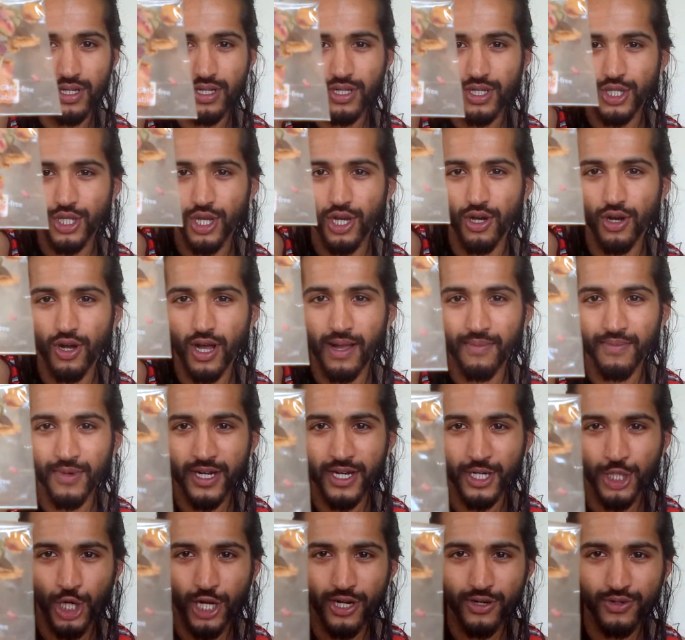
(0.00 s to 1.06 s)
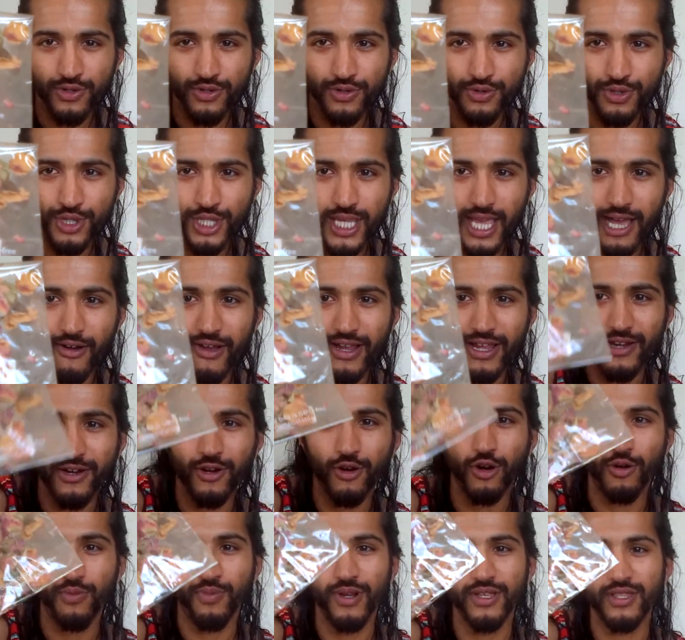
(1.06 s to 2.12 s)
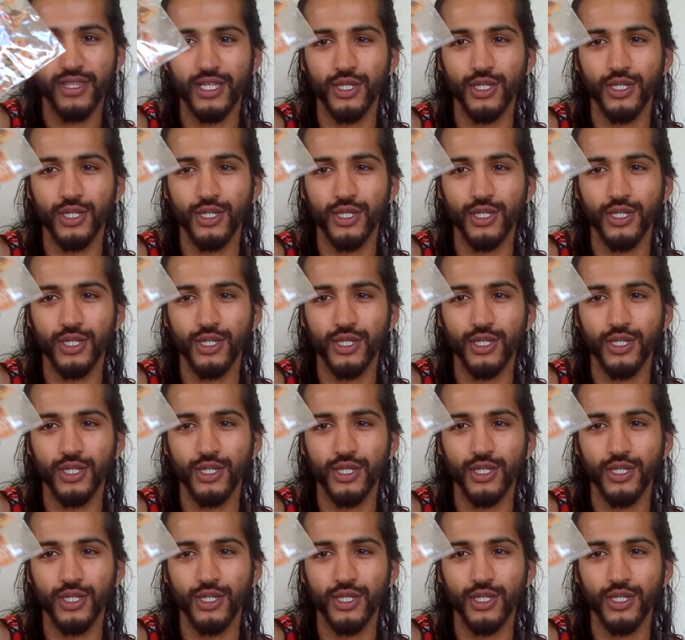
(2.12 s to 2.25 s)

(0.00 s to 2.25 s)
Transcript: So I'm going to try to see how I can incorporate